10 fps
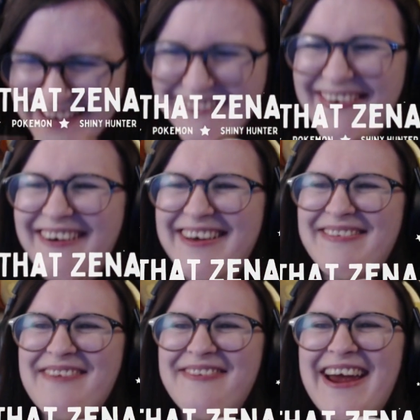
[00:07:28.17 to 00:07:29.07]

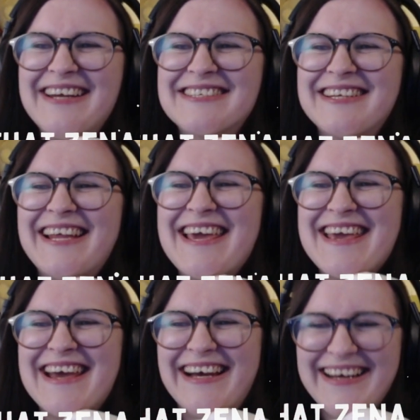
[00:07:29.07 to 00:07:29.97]
Welcome in, Raiders
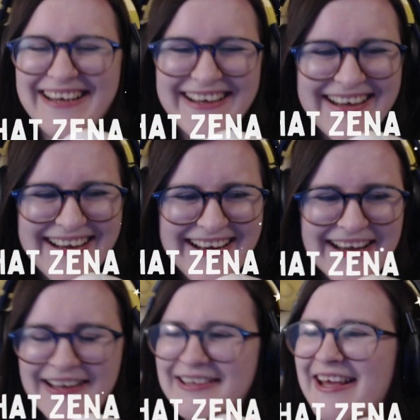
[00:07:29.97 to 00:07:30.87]
Lee.
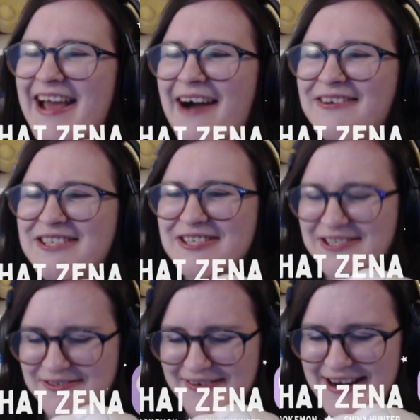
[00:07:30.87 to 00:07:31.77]
Lee, how was your
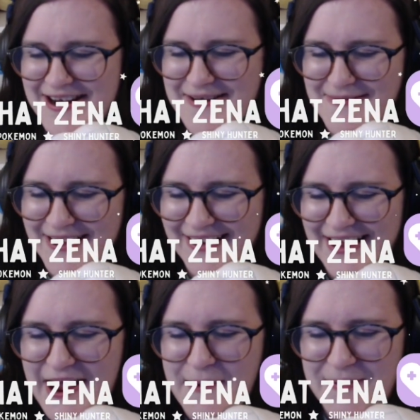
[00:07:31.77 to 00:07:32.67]
stream?
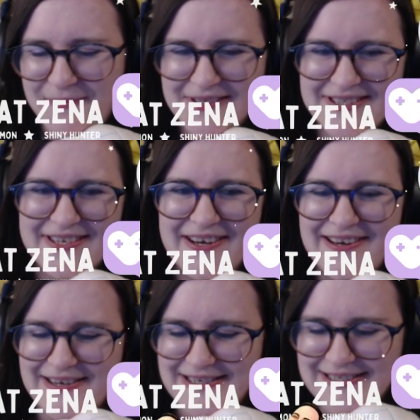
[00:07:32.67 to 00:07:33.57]
I hope it was
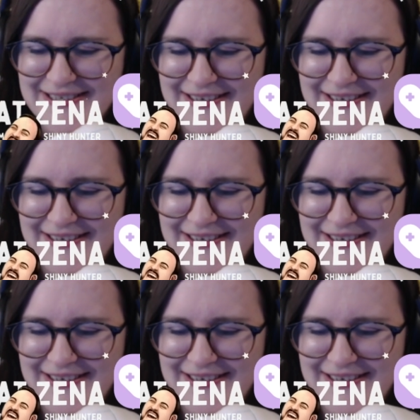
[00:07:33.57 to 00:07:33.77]
good.